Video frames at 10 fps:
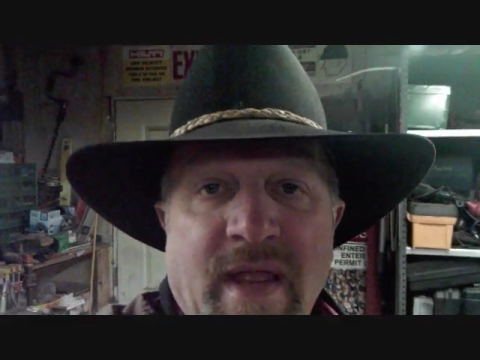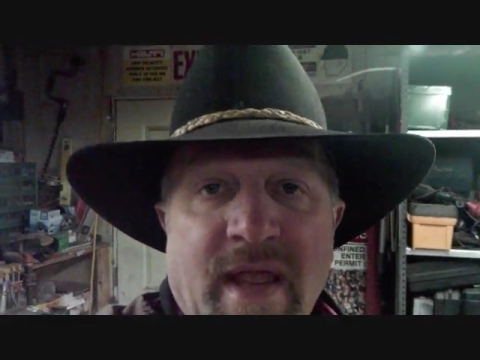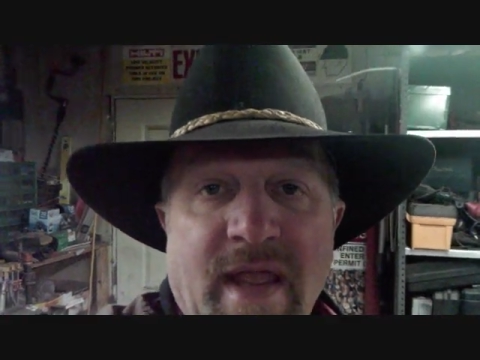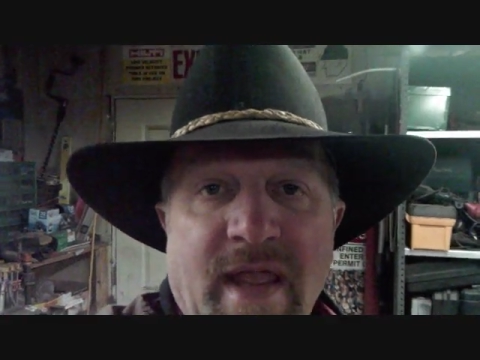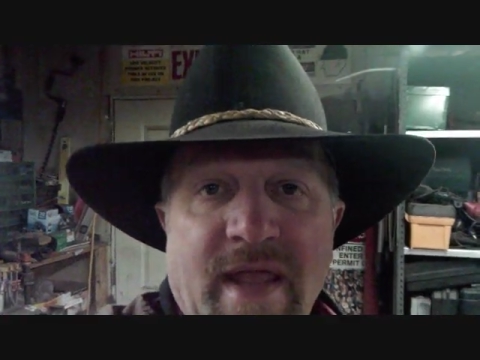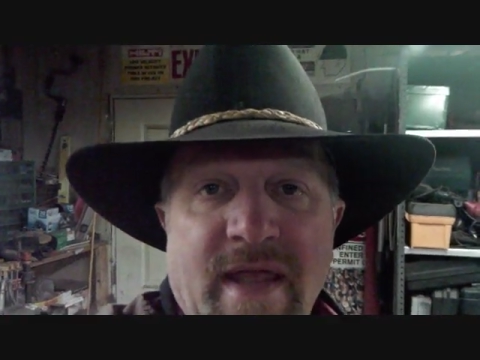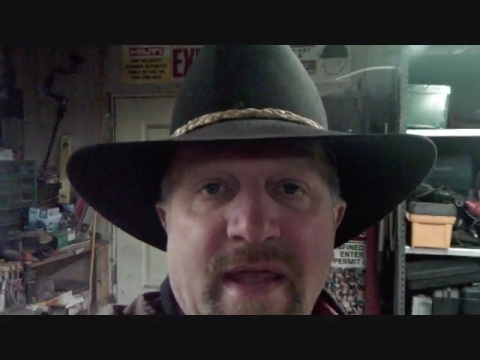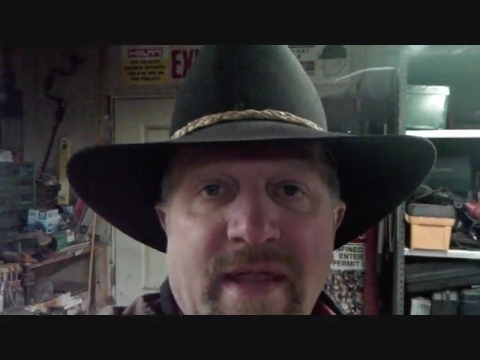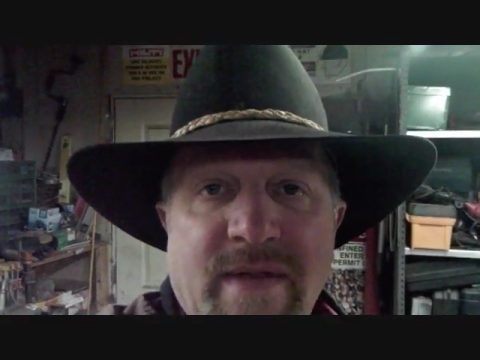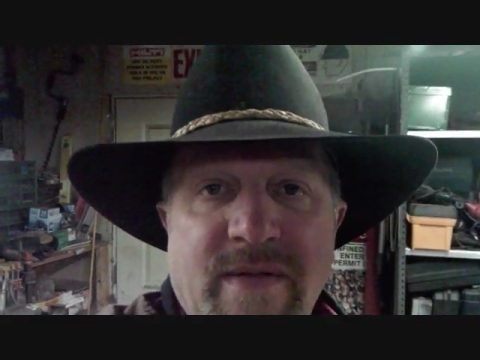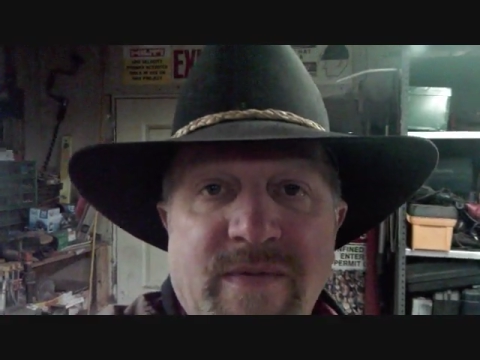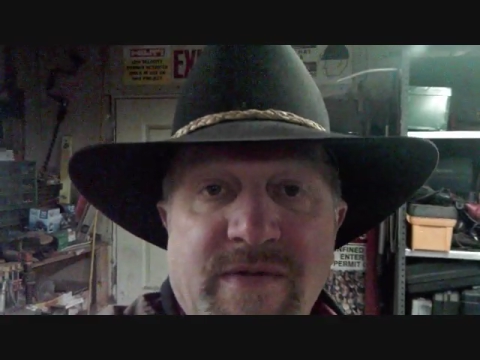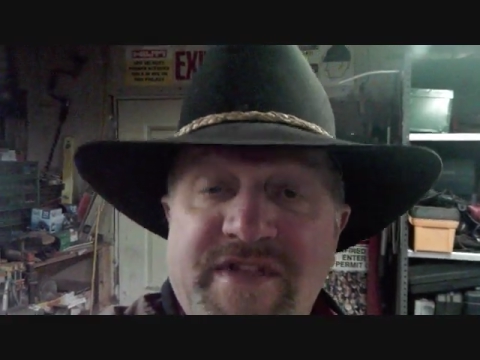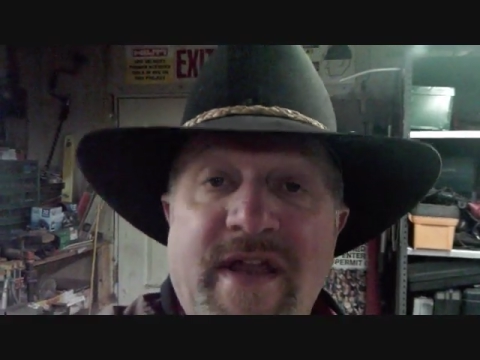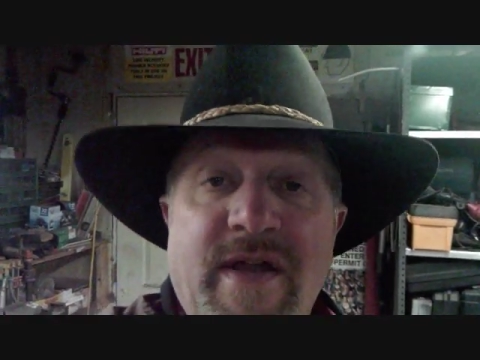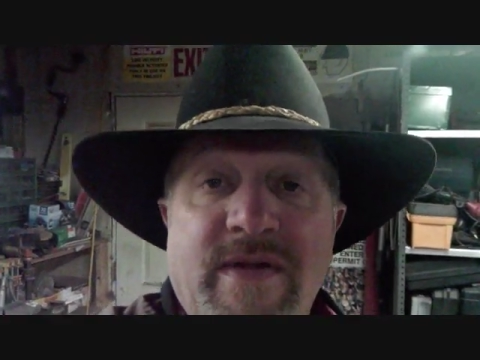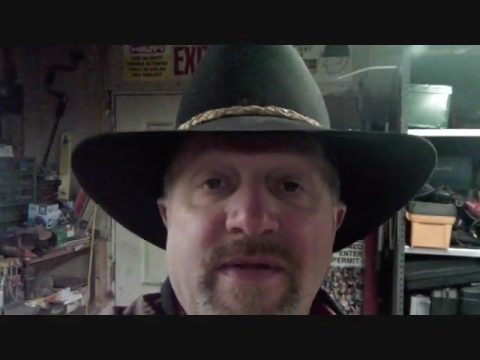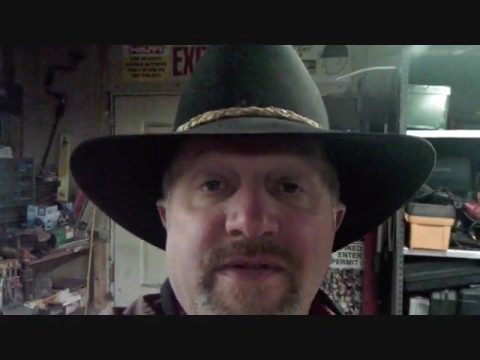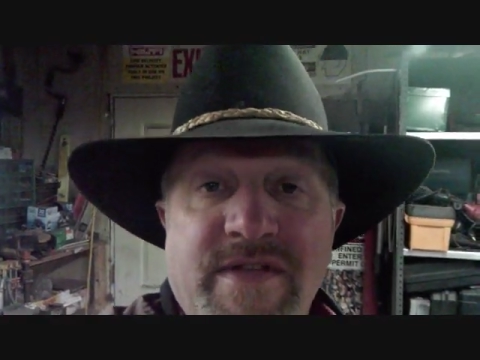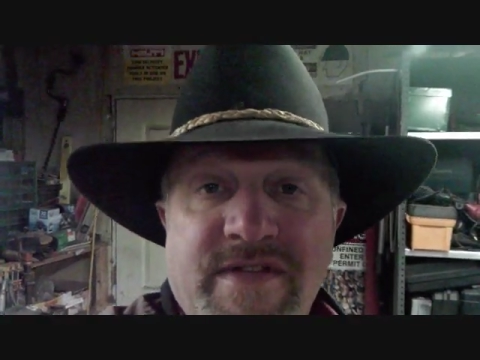and we'll see how it
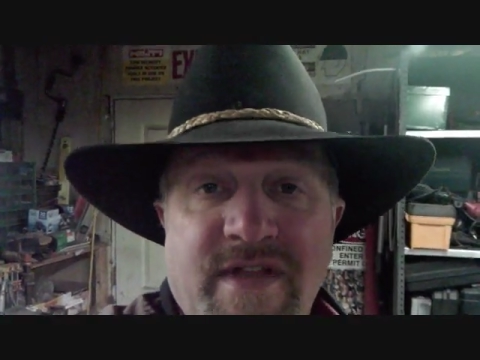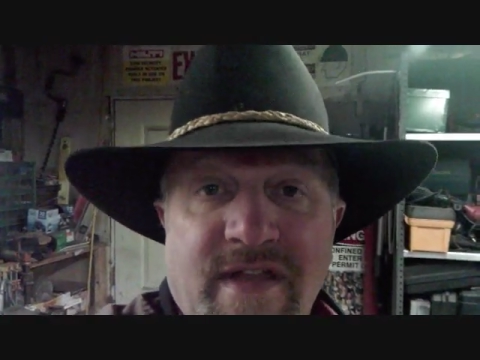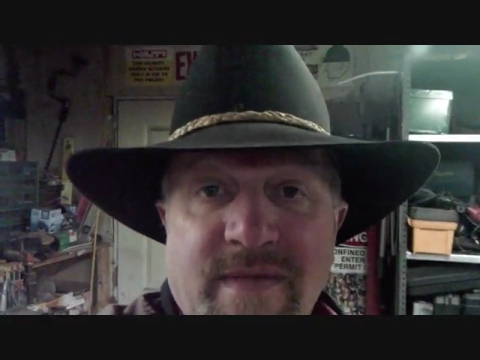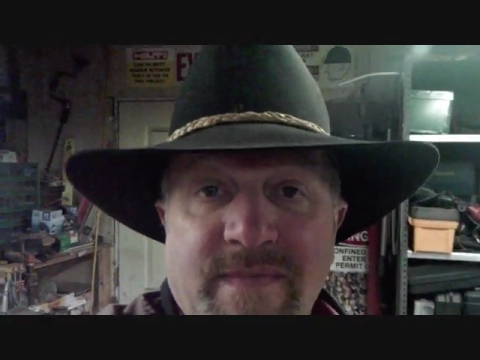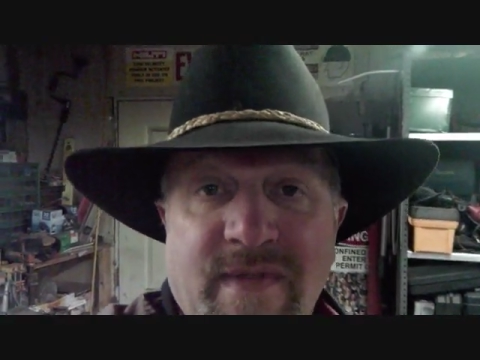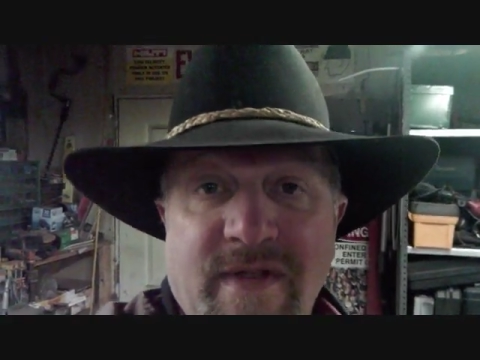goes this time.